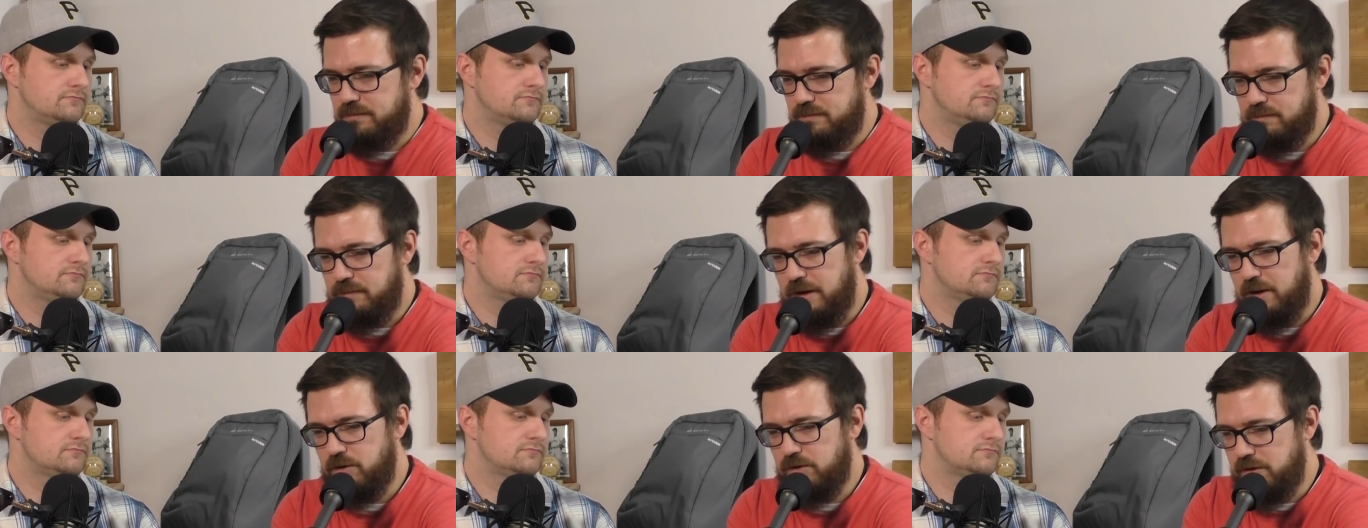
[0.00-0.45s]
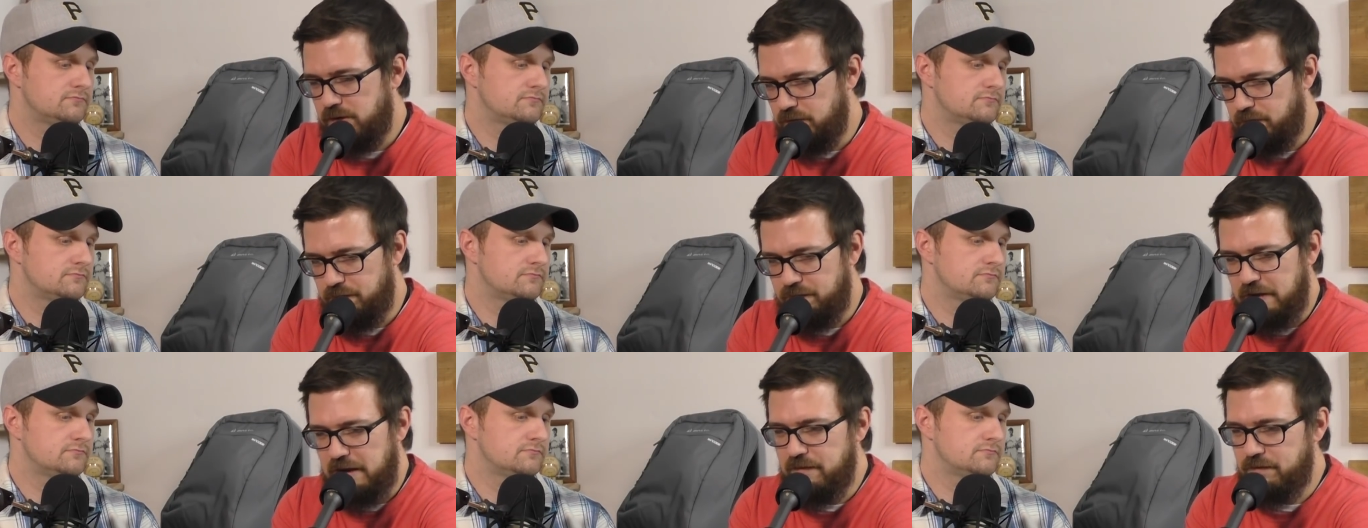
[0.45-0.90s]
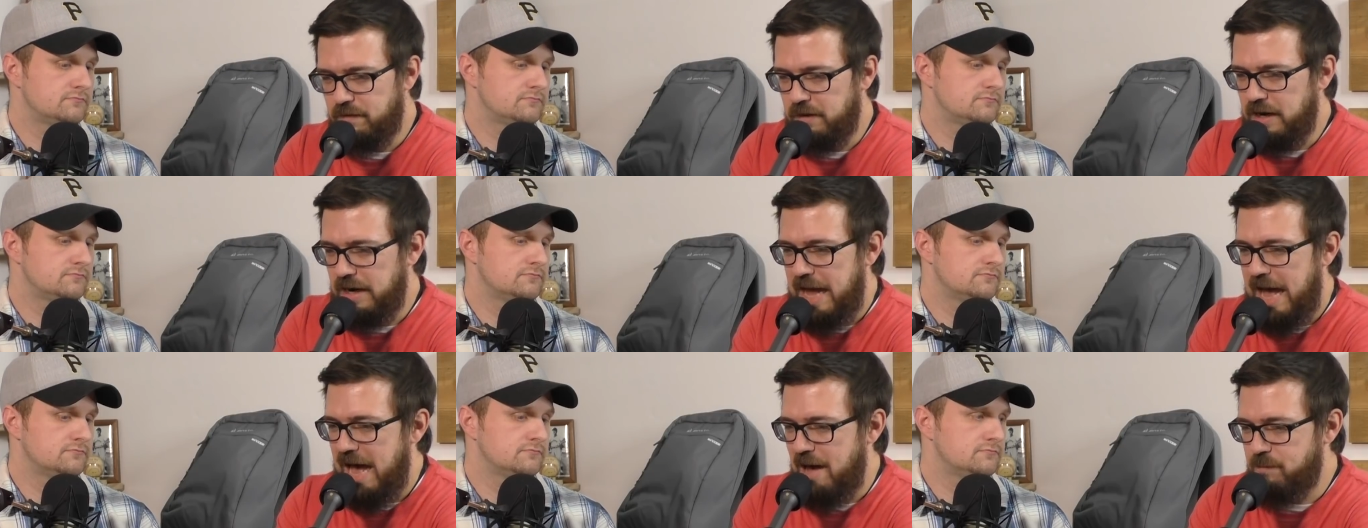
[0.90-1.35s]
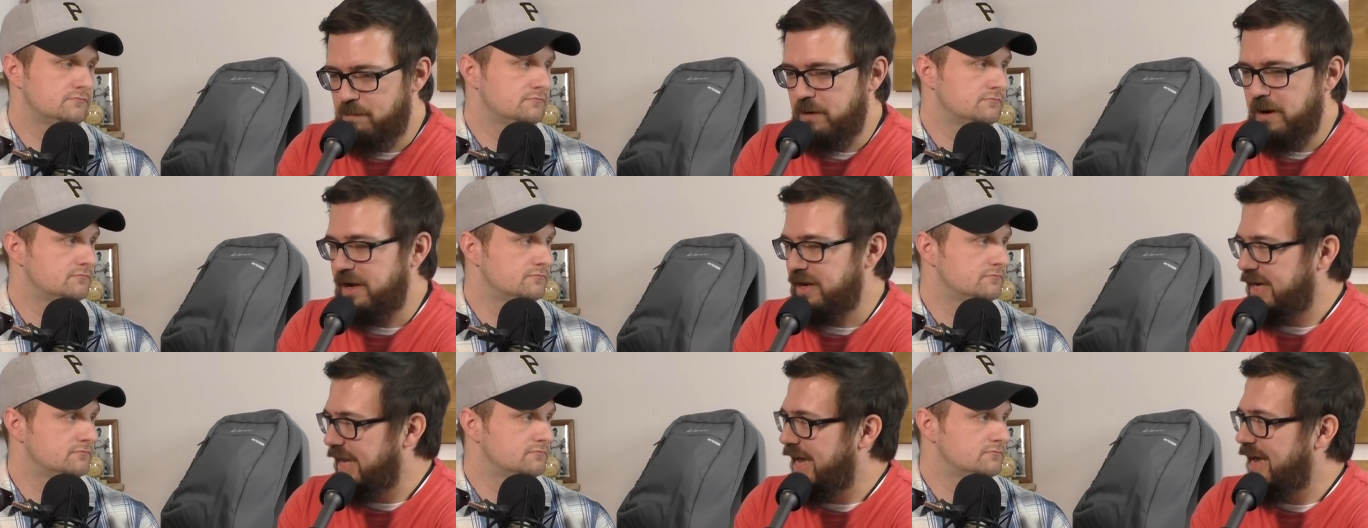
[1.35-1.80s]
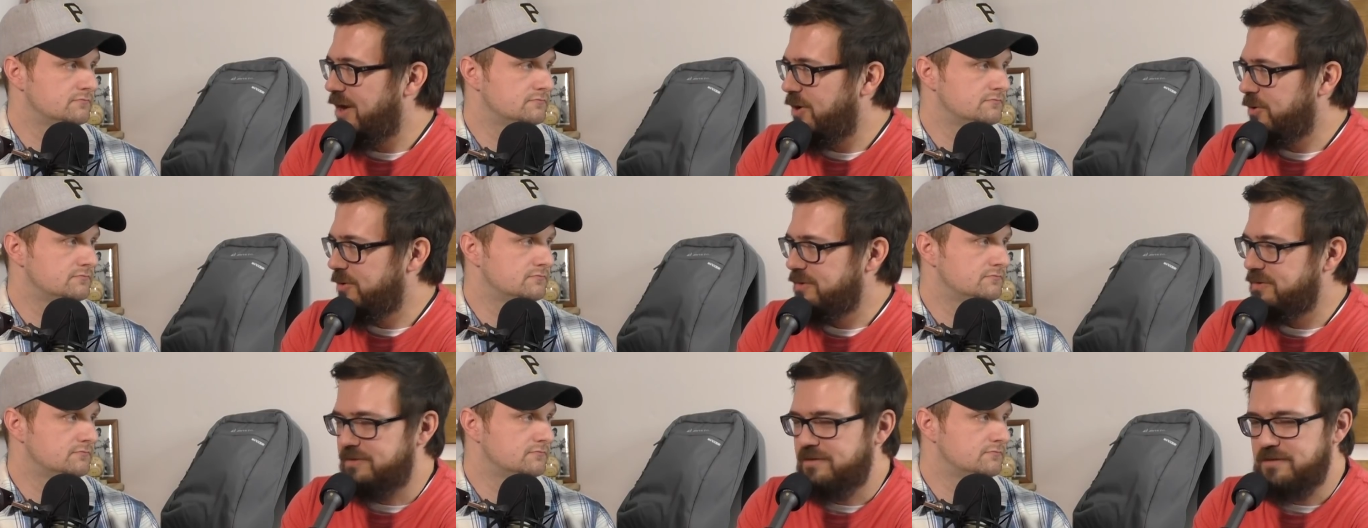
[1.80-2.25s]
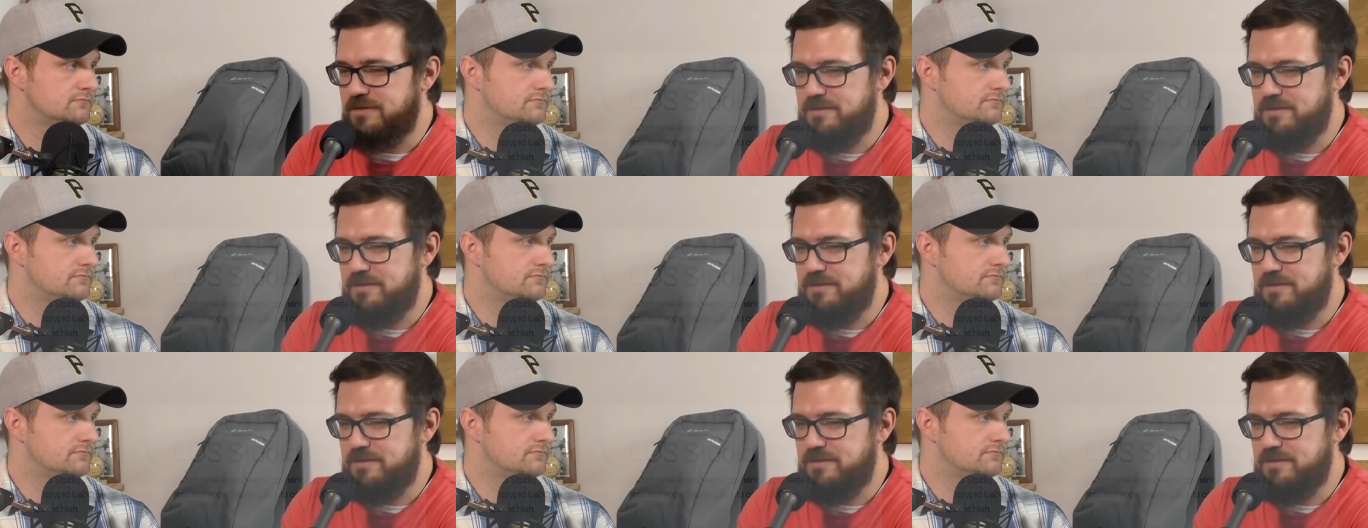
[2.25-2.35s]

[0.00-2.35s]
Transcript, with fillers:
Speaker 1: my own little favorite app right now is